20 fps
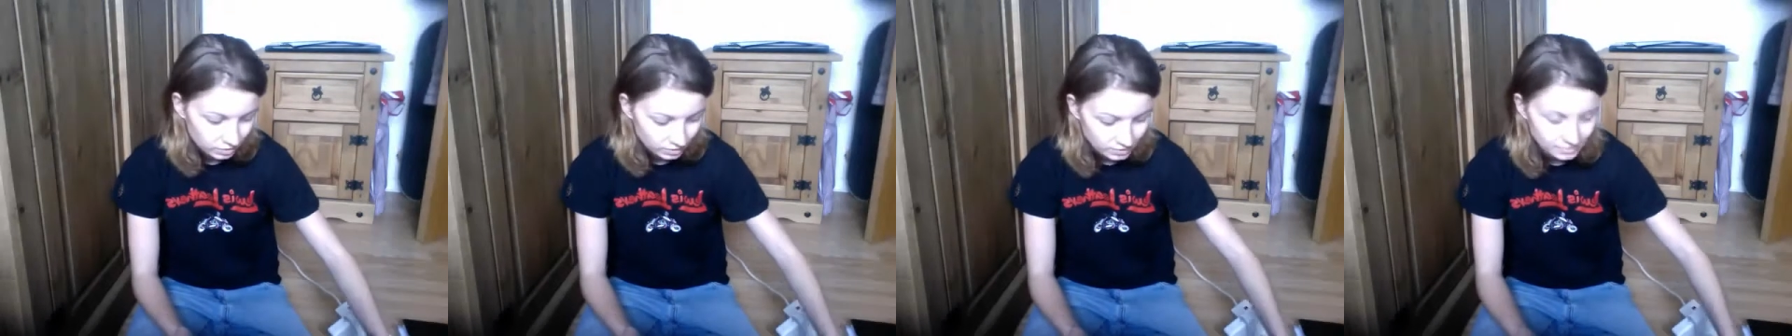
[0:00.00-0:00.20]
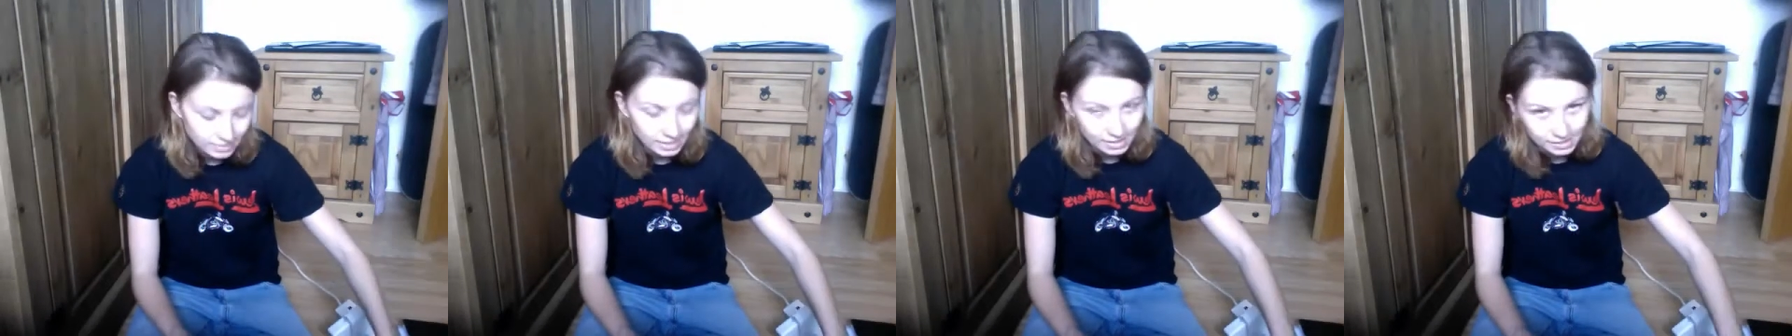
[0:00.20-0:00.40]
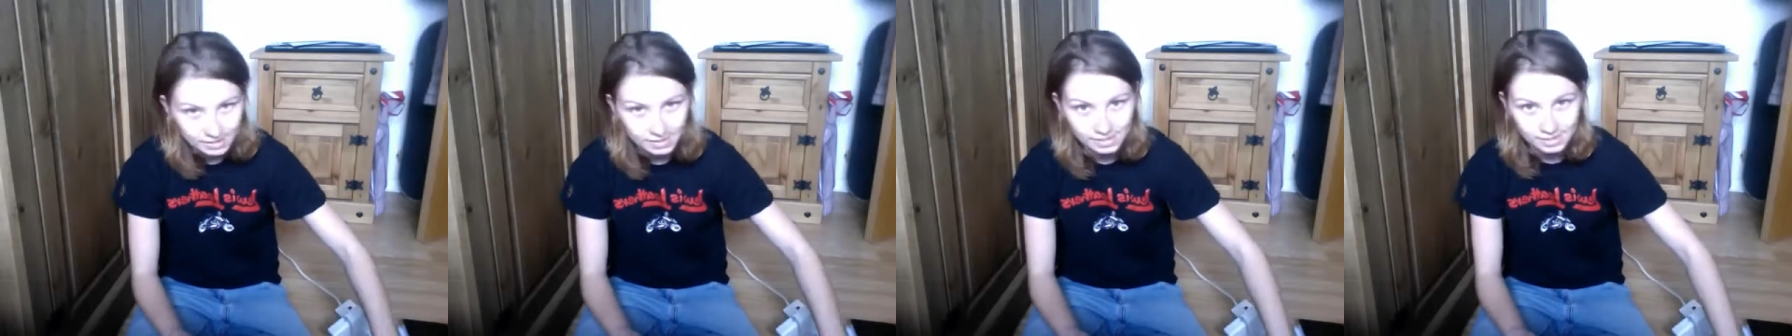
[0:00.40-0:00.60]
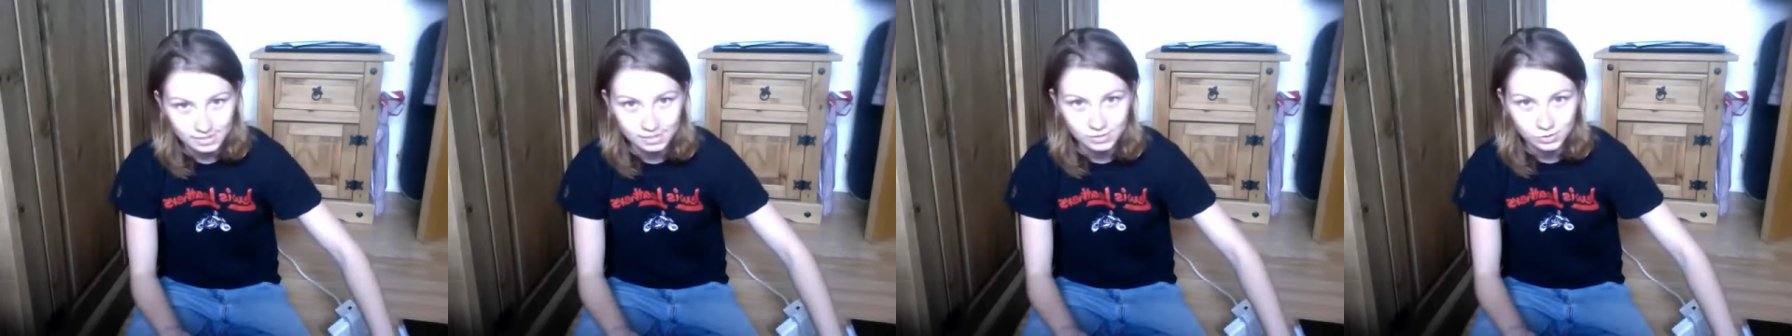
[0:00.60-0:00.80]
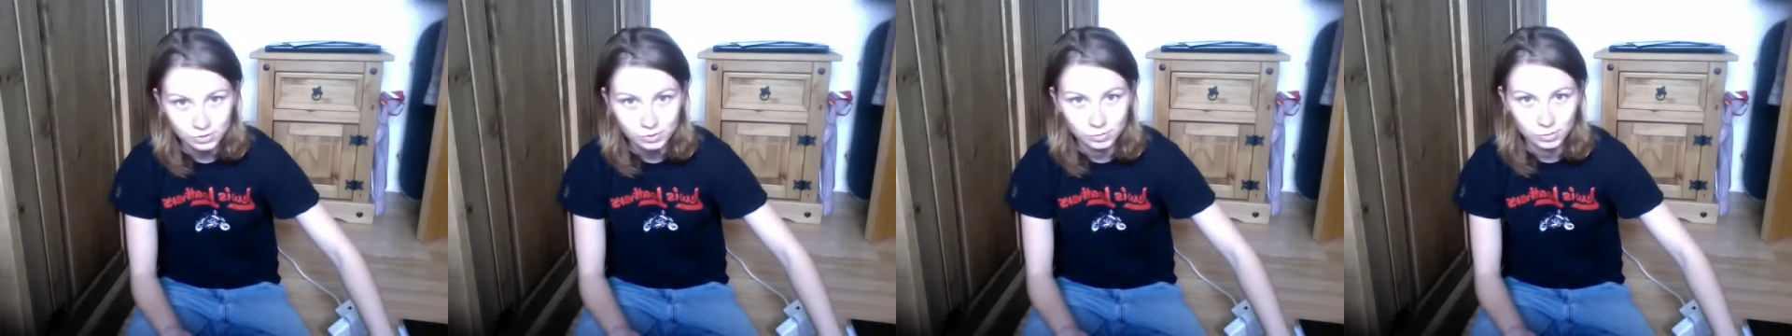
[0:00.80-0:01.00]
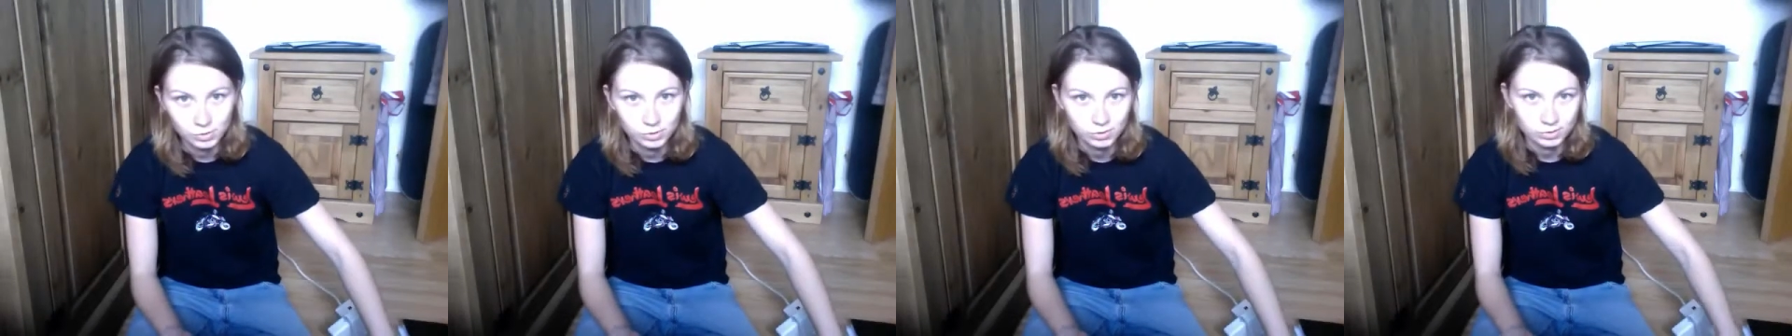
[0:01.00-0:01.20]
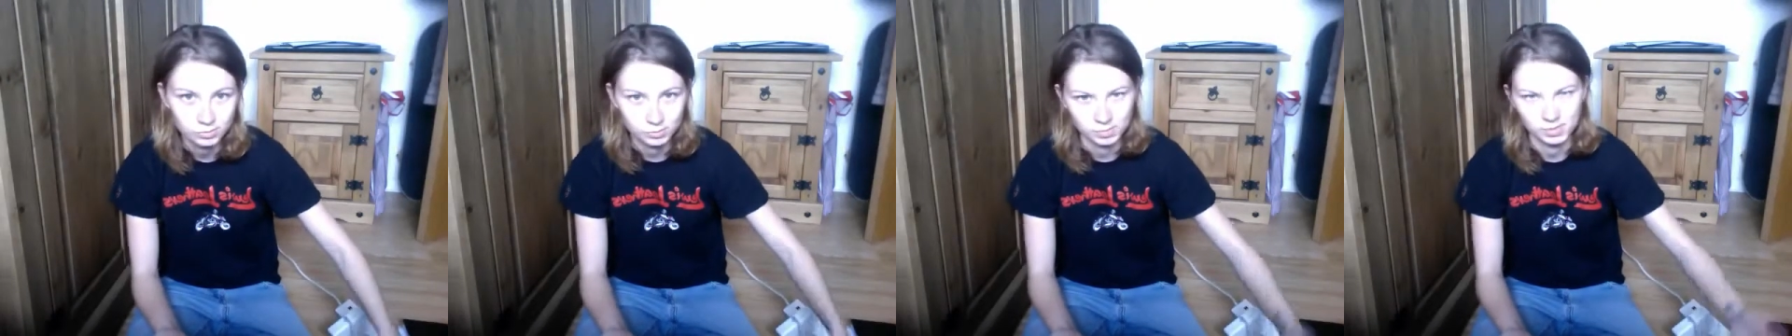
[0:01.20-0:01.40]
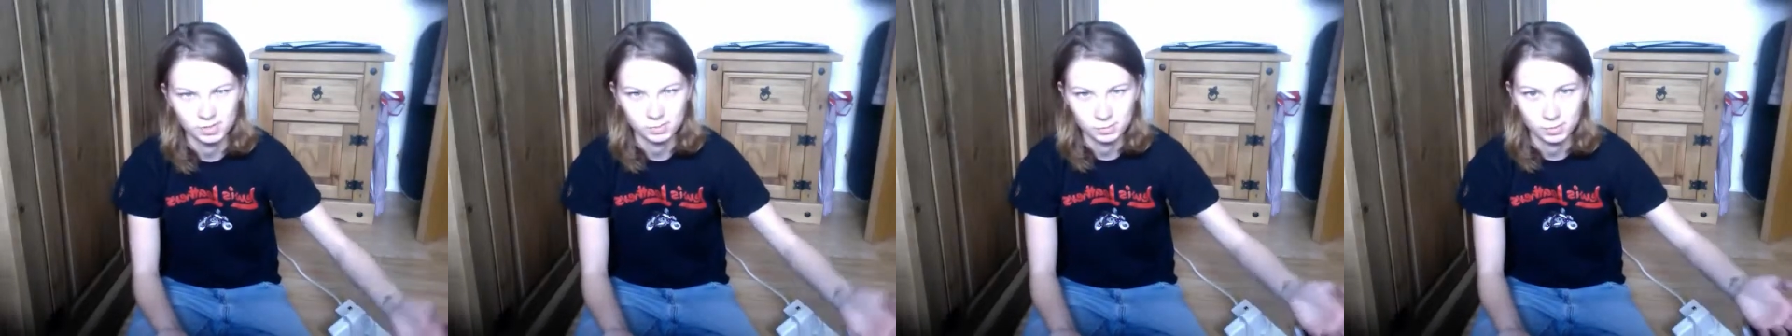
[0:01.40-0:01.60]
Technically 2 books,
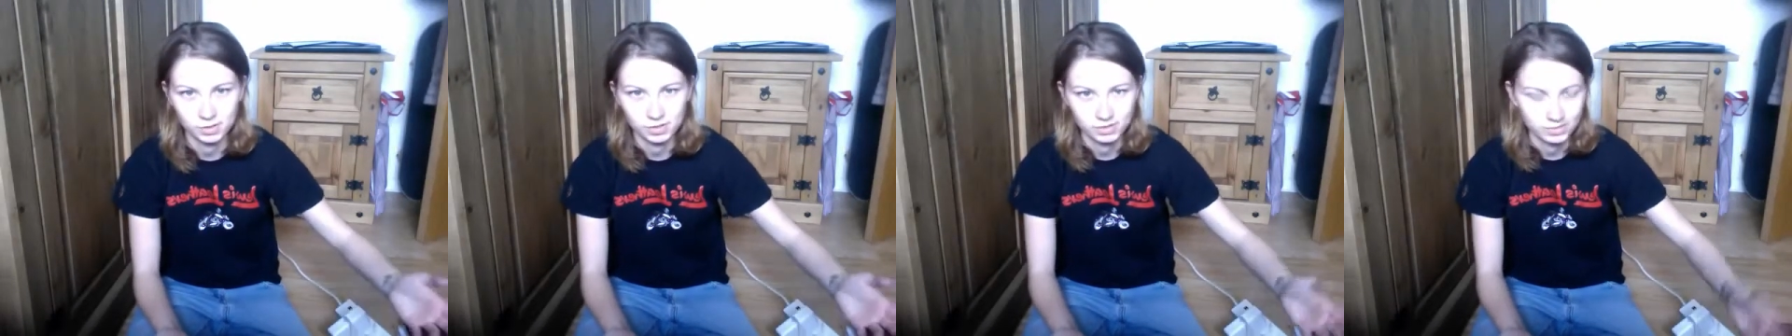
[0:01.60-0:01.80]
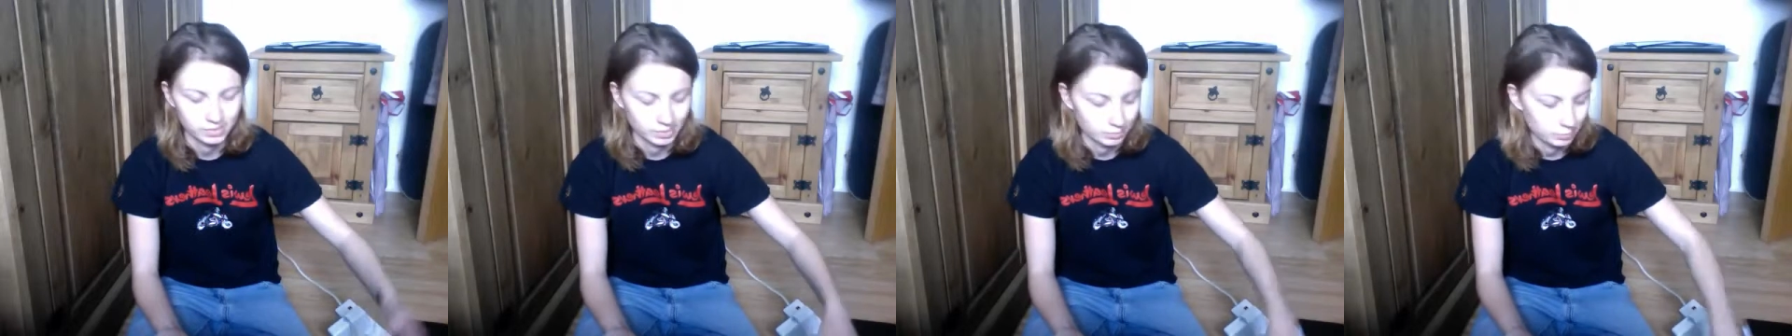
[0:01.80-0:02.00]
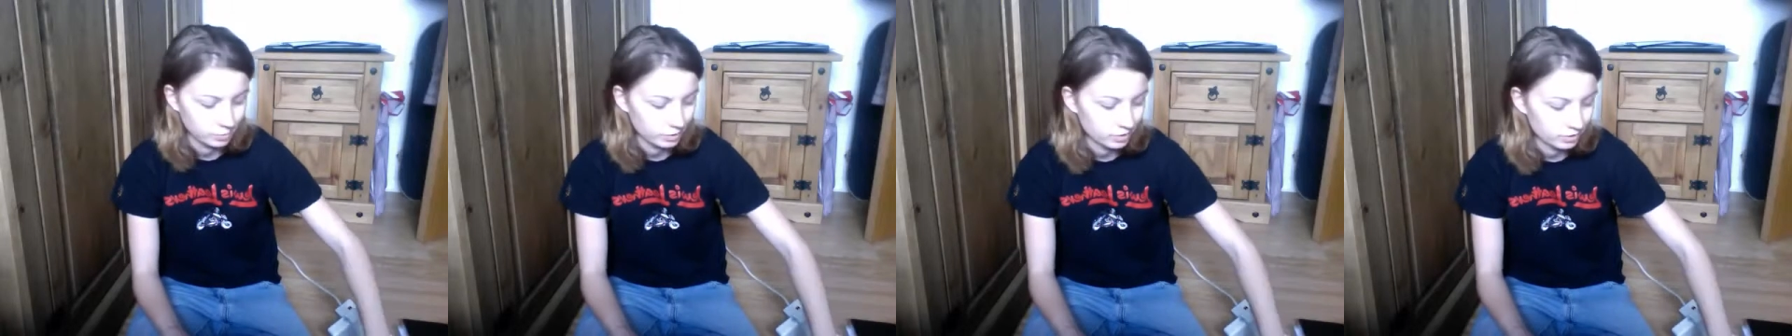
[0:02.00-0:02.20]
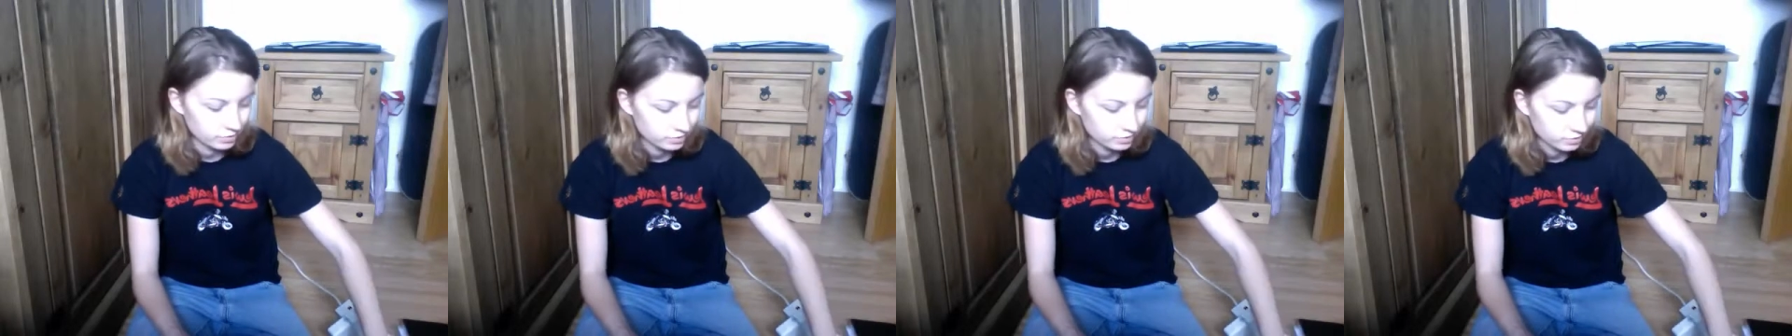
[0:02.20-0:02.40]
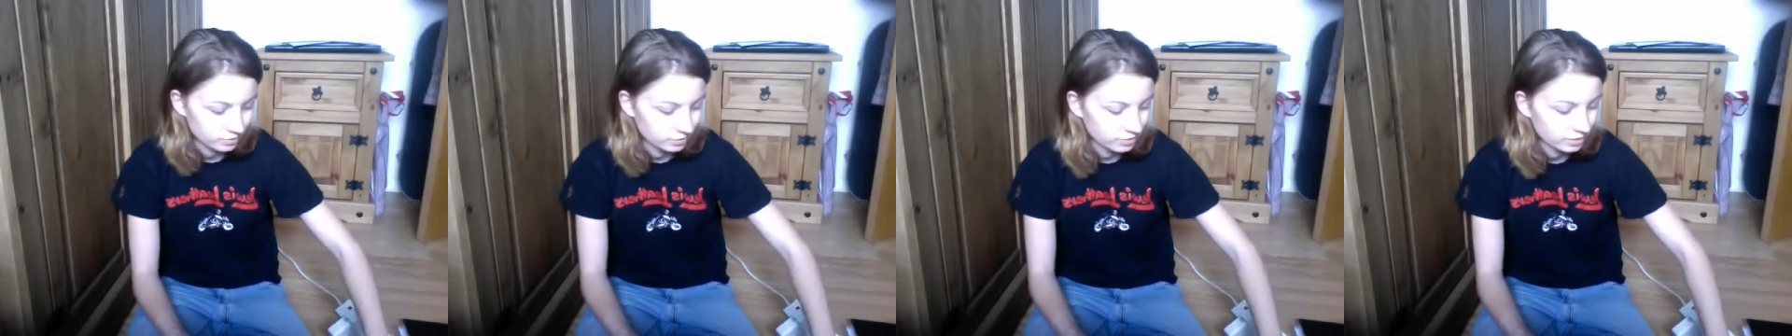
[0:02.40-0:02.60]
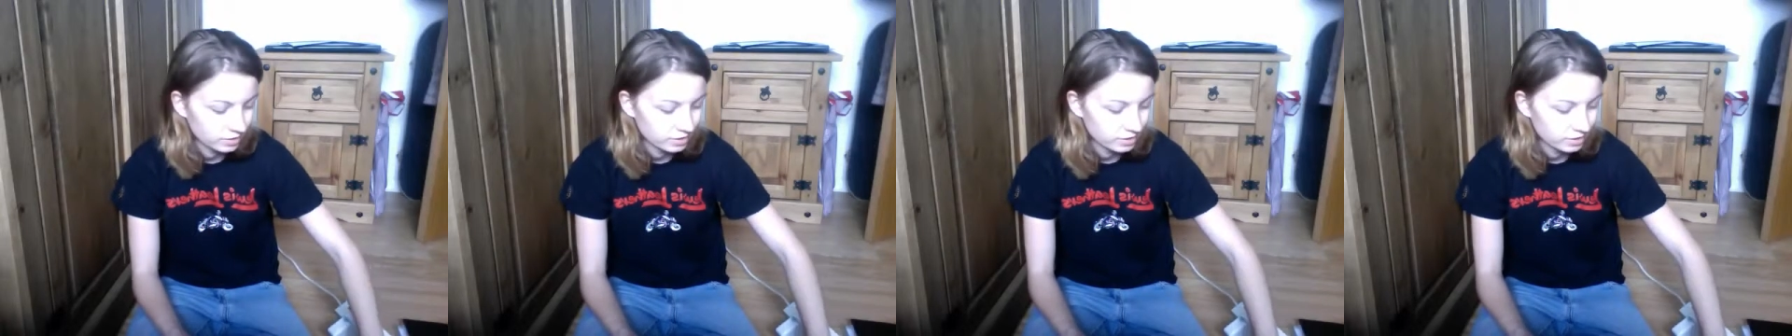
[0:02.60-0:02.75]
but it's by the same person,